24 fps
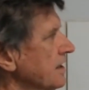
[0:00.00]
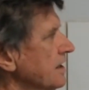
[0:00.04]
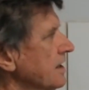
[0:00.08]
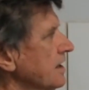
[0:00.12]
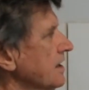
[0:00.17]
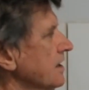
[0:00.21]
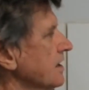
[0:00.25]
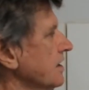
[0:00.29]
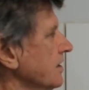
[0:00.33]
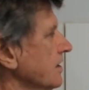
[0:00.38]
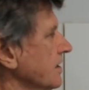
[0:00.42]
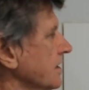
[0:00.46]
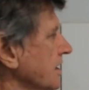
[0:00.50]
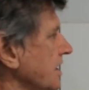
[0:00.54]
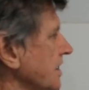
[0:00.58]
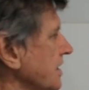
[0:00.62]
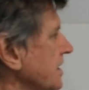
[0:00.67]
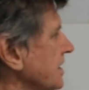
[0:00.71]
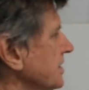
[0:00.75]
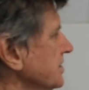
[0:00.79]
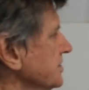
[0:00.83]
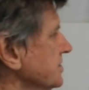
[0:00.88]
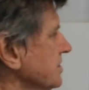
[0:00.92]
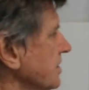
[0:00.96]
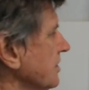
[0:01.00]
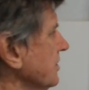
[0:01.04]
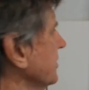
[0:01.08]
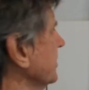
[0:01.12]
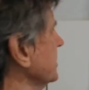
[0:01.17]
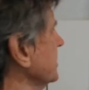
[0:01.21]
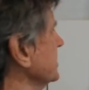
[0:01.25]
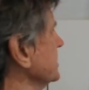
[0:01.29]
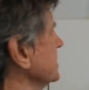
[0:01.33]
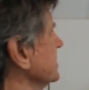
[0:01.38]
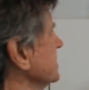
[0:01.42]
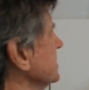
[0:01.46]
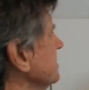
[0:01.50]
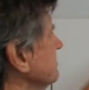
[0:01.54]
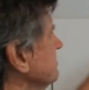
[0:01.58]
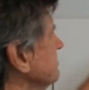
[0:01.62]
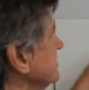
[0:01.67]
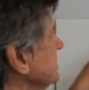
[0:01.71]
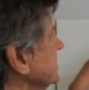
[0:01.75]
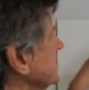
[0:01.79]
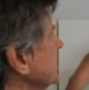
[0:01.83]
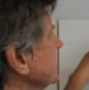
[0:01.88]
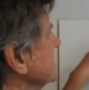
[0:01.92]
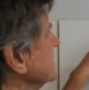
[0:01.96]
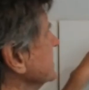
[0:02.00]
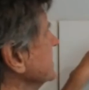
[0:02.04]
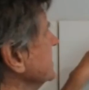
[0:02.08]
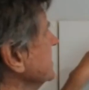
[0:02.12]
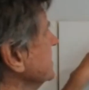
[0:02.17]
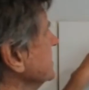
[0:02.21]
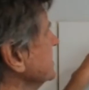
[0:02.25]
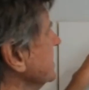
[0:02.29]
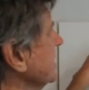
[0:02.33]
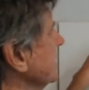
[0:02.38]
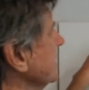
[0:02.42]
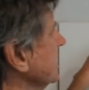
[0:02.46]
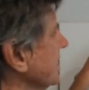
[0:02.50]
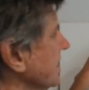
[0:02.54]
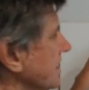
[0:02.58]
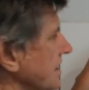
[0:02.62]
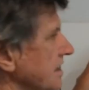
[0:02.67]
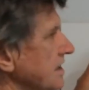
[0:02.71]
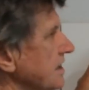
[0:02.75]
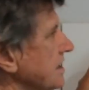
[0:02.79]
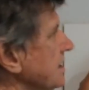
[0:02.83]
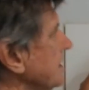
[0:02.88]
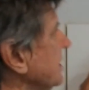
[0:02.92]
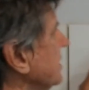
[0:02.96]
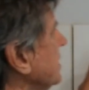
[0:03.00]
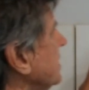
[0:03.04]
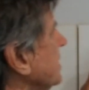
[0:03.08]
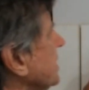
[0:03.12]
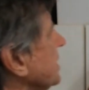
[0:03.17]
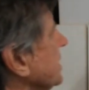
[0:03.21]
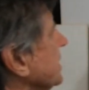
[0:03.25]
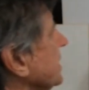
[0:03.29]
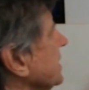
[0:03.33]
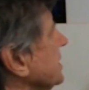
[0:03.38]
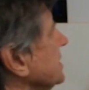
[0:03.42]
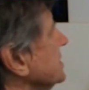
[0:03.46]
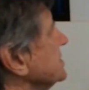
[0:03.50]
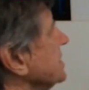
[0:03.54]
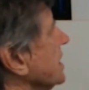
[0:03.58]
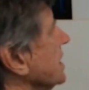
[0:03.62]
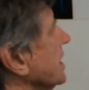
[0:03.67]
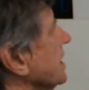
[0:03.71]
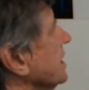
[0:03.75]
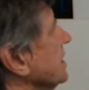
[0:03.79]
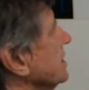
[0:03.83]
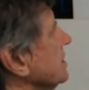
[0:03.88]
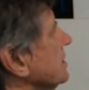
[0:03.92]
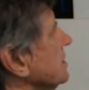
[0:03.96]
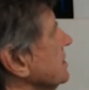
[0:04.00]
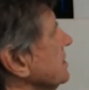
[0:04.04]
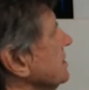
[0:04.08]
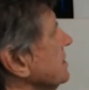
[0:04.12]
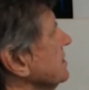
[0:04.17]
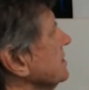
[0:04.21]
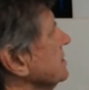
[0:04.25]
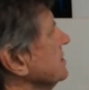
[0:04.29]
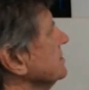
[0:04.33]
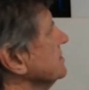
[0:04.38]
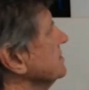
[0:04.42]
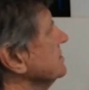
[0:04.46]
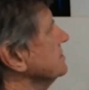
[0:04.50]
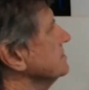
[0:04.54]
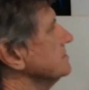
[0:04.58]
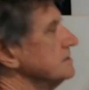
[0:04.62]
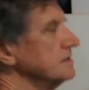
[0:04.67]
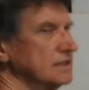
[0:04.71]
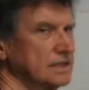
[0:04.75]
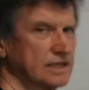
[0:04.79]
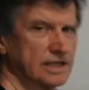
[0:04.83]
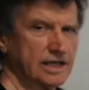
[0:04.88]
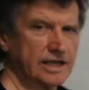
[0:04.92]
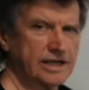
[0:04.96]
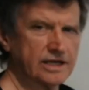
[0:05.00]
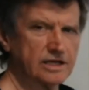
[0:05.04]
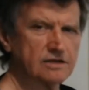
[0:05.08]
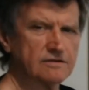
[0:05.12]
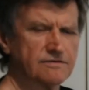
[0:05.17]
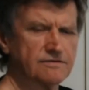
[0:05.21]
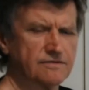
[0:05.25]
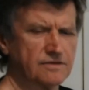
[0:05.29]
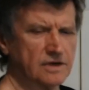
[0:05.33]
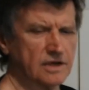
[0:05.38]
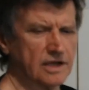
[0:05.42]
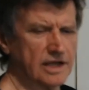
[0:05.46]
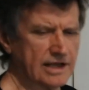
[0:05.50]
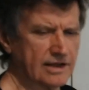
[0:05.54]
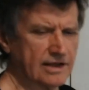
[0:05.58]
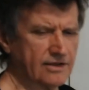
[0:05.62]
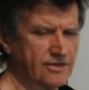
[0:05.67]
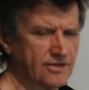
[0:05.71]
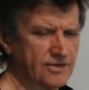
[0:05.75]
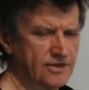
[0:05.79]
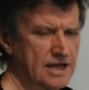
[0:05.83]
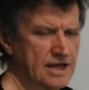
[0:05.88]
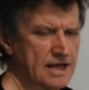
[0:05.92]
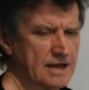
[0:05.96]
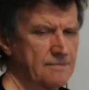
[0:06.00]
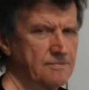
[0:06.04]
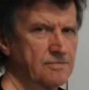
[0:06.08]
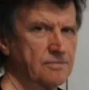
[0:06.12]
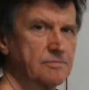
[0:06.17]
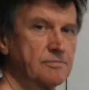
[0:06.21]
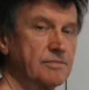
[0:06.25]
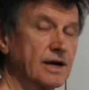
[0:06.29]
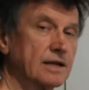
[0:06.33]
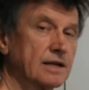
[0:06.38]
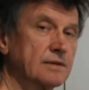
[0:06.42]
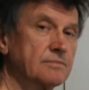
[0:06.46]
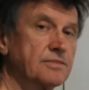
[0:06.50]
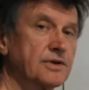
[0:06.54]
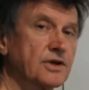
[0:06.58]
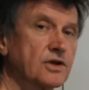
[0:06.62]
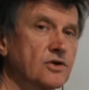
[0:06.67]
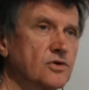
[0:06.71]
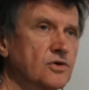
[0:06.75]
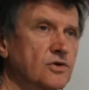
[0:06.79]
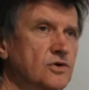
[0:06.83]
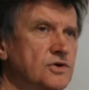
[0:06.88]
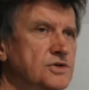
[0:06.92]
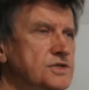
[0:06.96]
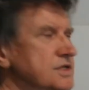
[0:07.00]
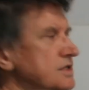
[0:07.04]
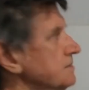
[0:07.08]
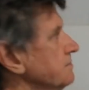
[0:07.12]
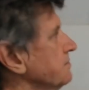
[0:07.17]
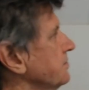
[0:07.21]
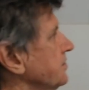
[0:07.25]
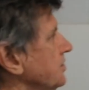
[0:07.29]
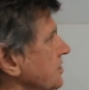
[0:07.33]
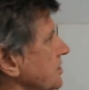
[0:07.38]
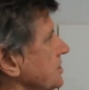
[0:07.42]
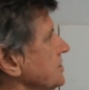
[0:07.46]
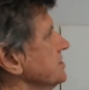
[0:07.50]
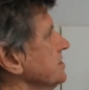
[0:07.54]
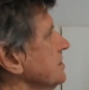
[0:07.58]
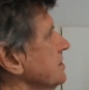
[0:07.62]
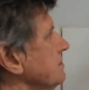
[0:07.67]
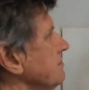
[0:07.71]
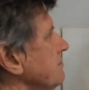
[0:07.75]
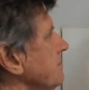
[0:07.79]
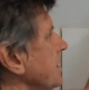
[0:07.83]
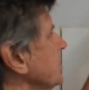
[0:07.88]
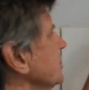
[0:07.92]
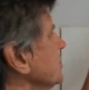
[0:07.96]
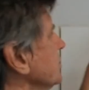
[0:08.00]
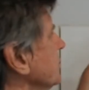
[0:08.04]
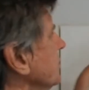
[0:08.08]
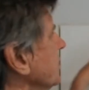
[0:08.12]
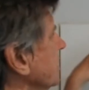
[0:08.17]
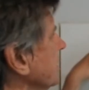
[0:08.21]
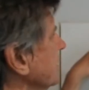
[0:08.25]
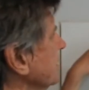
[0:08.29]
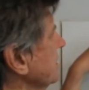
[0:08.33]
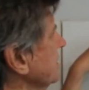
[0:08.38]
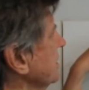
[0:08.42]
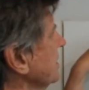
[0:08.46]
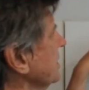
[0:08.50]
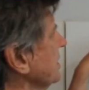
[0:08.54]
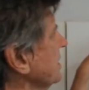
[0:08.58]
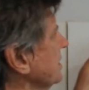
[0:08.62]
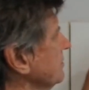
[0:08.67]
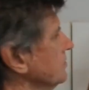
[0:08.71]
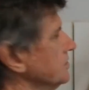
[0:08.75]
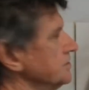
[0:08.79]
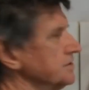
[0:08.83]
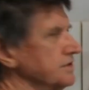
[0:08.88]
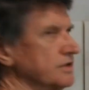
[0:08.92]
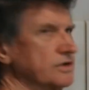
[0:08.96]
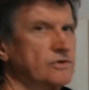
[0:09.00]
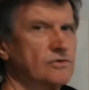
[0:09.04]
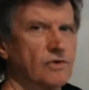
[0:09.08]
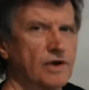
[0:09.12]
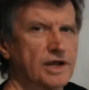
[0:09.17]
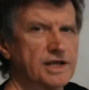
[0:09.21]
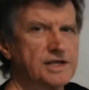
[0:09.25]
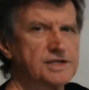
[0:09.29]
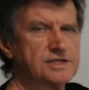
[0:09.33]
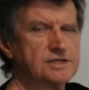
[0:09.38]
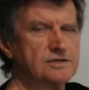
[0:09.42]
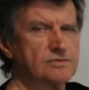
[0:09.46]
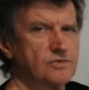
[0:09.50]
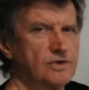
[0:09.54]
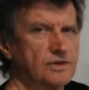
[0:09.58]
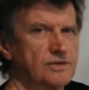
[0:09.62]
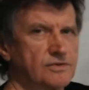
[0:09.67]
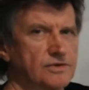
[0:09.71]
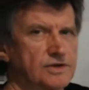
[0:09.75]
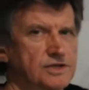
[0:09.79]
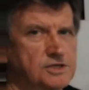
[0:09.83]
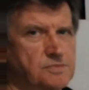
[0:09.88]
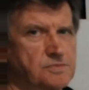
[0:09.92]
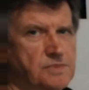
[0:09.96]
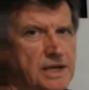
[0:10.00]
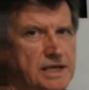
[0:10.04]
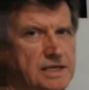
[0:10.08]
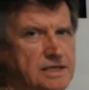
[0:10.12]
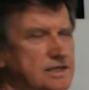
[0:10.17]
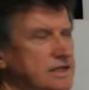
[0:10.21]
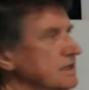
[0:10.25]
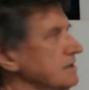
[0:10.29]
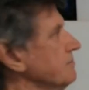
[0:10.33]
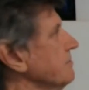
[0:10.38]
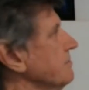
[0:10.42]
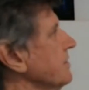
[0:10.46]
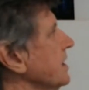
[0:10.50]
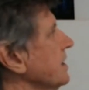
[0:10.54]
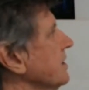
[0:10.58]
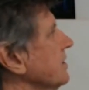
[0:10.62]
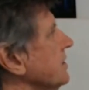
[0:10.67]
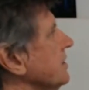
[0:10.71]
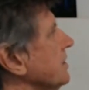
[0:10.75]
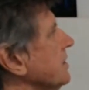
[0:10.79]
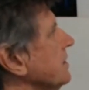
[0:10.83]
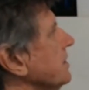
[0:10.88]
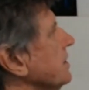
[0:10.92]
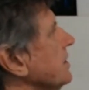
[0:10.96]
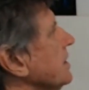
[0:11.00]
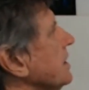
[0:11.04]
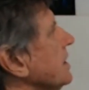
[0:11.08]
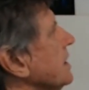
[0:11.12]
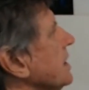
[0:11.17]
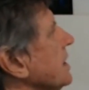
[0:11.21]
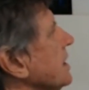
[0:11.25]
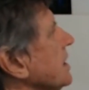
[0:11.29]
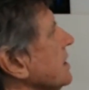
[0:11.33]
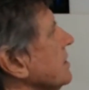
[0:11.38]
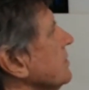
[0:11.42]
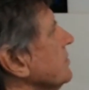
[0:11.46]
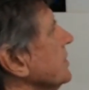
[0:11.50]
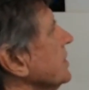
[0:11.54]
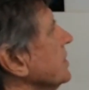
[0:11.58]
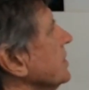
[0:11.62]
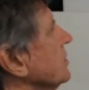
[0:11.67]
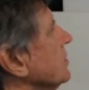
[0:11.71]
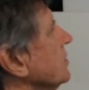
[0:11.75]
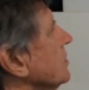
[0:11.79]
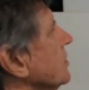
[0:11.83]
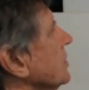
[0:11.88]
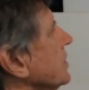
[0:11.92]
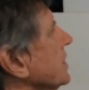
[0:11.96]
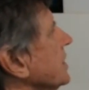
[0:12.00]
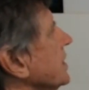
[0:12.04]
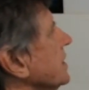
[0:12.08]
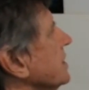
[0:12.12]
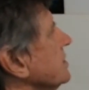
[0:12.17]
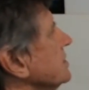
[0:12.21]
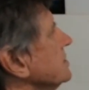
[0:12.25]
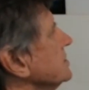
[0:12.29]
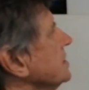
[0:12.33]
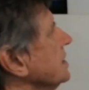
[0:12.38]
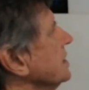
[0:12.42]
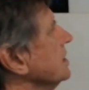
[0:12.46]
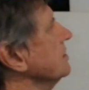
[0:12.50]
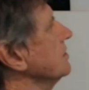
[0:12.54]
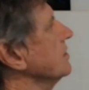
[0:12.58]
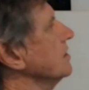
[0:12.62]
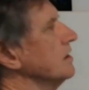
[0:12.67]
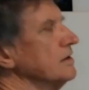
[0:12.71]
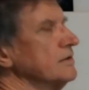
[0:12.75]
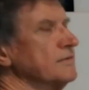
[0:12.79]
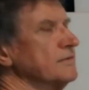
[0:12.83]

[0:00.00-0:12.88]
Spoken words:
Okay, so this distance here is L for length, but because the person measuring it was at rest with respect to the mountain, we call it L0,